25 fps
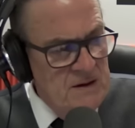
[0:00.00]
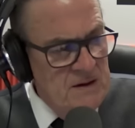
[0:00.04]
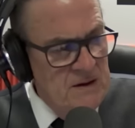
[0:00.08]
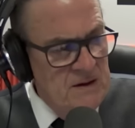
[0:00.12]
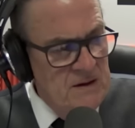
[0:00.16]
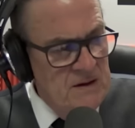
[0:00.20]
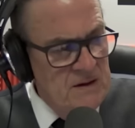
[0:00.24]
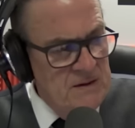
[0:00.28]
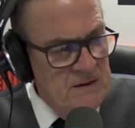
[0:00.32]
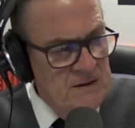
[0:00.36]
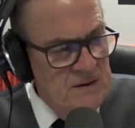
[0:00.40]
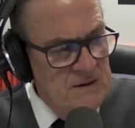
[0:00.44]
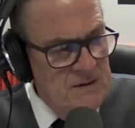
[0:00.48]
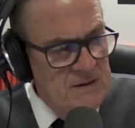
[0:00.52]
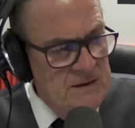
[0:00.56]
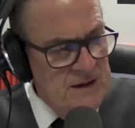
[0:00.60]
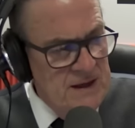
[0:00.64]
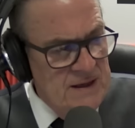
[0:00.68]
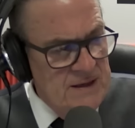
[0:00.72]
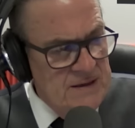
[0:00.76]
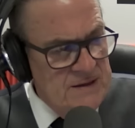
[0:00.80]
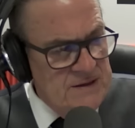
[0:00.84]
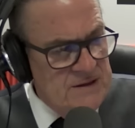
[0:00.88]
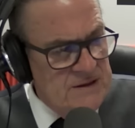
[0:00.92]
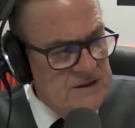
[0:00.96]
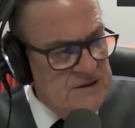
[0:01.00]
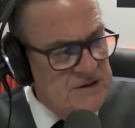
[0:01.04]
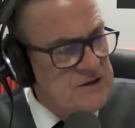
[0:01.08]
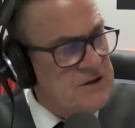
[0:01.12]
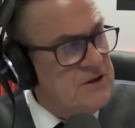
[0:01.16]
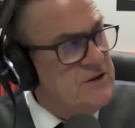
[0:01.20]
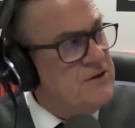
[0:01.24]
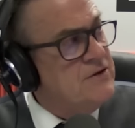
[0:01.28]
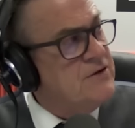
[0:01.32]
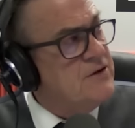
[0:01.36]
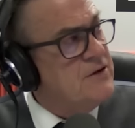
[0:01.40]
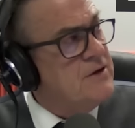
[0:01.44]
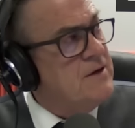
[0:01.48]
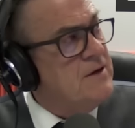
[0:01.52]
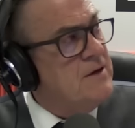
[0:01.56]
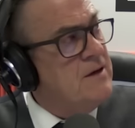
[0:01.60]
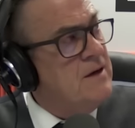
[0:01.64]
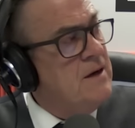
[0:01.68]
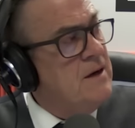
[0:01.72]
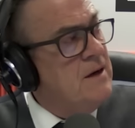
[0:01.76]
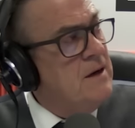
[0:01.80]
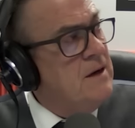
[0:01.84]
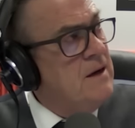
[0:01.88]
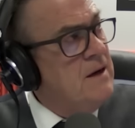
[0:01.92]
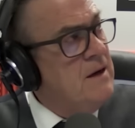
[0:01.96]
on the
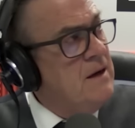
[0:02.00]
institution